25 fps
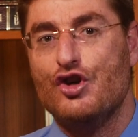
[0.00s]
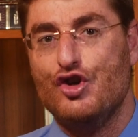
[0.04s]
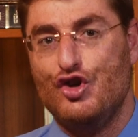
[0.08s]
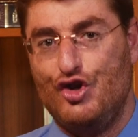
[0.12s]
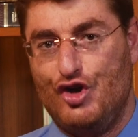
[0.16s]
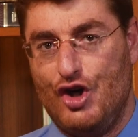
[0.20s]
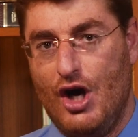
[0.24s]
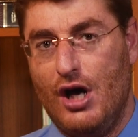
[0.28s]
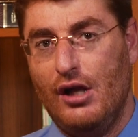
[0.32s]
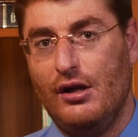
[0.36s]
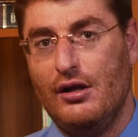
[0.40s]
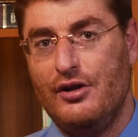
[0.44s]

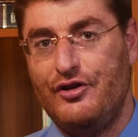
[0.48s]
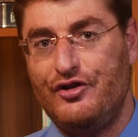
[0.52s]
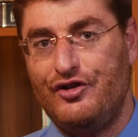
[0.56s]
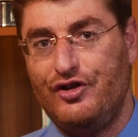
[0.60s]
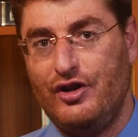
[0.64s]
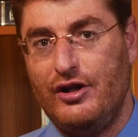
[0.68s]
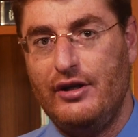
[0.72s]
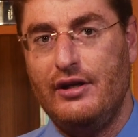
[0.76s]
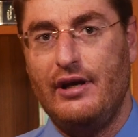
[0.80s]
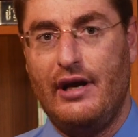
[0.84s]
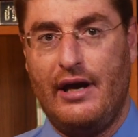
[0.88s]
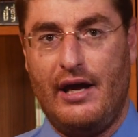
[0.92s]

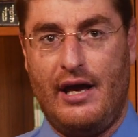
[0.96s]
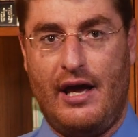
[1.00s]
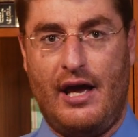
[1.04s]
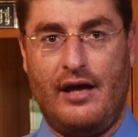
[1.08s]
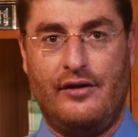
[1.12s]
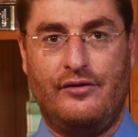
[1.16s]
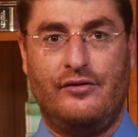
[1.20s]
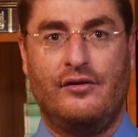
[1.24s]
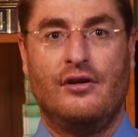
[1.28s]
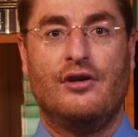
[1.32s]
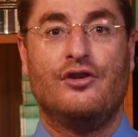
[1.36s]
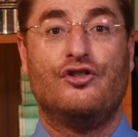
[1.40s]
jealousy
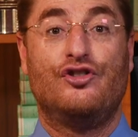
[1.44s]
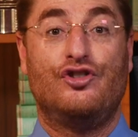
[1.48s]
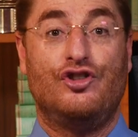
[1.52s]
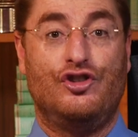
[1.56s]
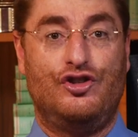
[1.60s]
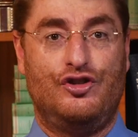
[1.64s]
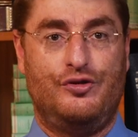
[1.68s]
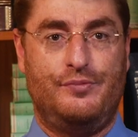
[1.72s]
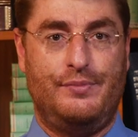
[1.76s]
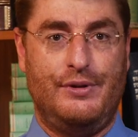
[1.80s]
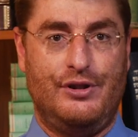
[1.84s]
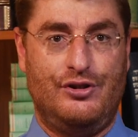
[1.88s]
and
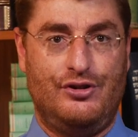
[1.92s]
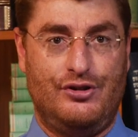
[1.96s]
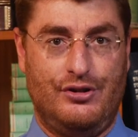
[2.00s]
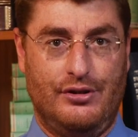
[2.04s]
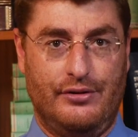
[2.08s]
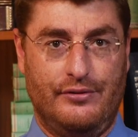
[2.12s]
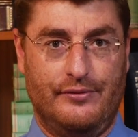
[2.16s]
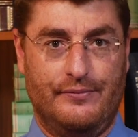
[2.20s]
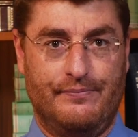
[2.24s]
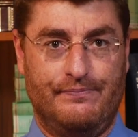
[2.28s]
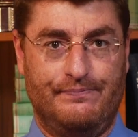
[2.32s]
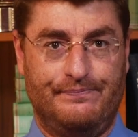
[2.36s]

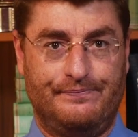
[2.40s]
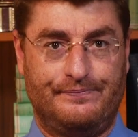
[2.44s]
suspicion.